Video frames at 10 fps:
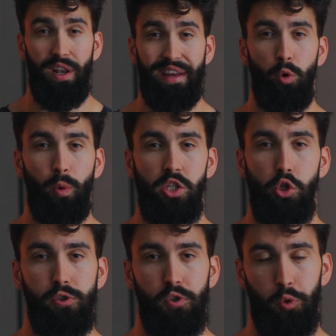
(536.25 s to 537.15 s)
Whenever we
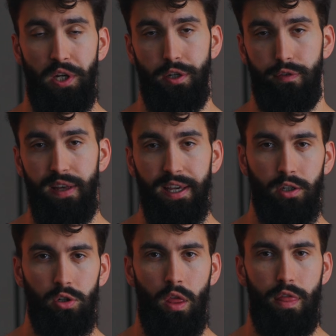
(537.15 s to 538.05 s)
choose to train to
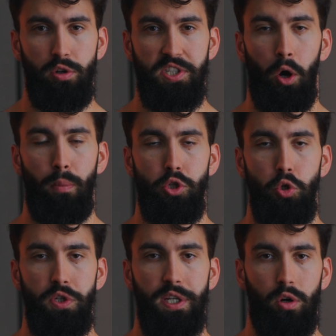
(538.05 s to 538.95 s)
failure, there is the
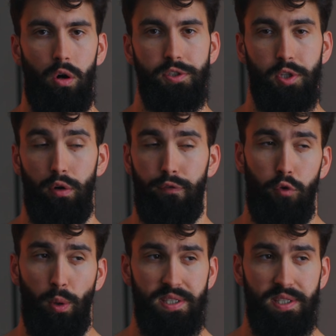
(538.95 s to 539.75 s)
opportunity cost of, for